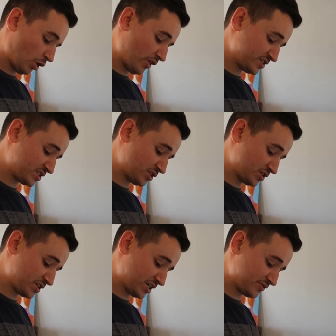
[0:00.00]
Oh, that's
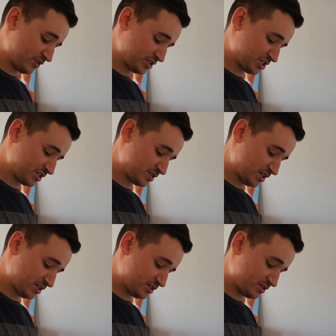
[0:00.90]
so satisfying. Check this
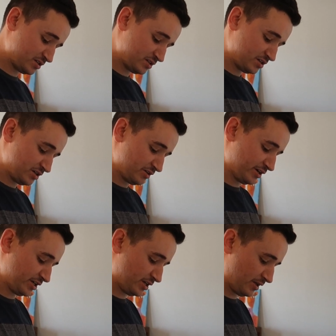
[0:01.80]
out.
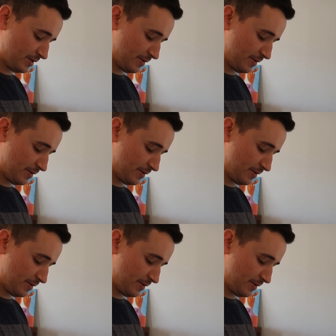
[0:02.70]
Ready?